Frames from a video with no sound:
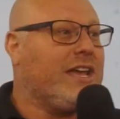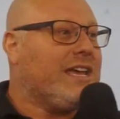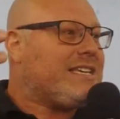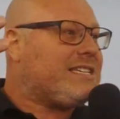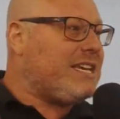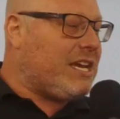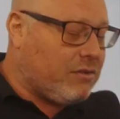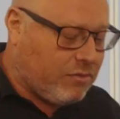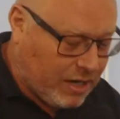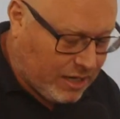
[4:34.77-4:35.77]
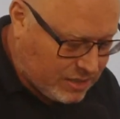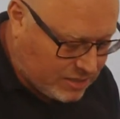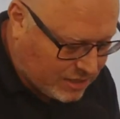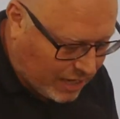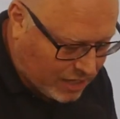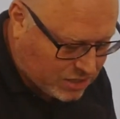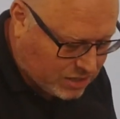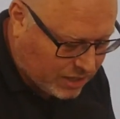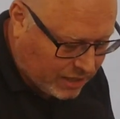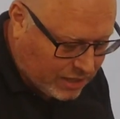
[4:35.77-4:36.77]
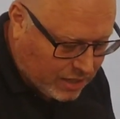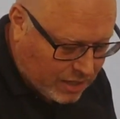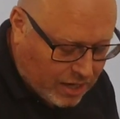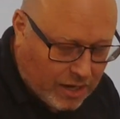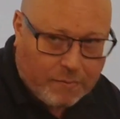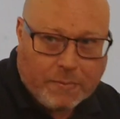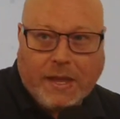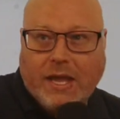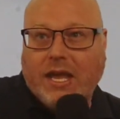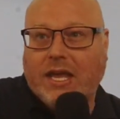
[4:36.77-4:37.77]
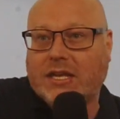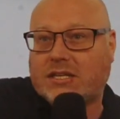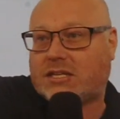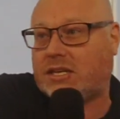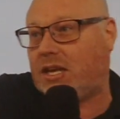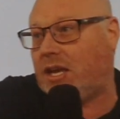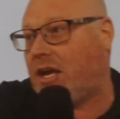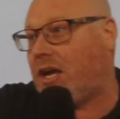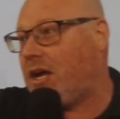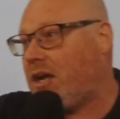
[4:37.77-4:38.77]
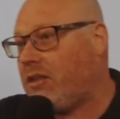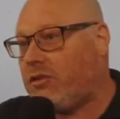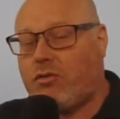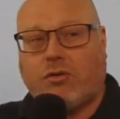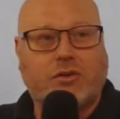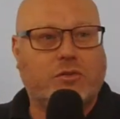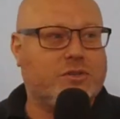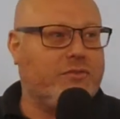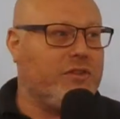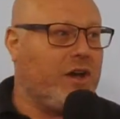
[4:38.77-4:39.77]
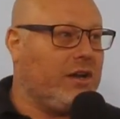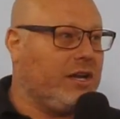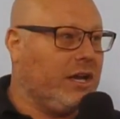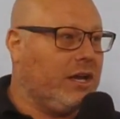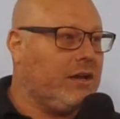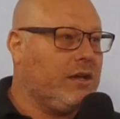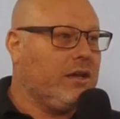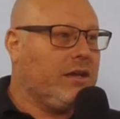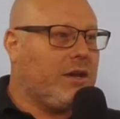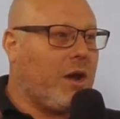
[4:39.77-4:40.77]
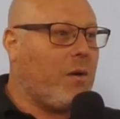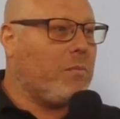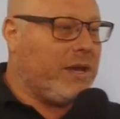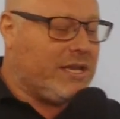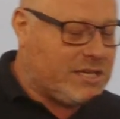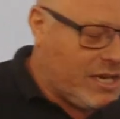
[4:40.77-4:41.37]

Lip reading: series, actually, is The Chronicles of Narnia. You can't beat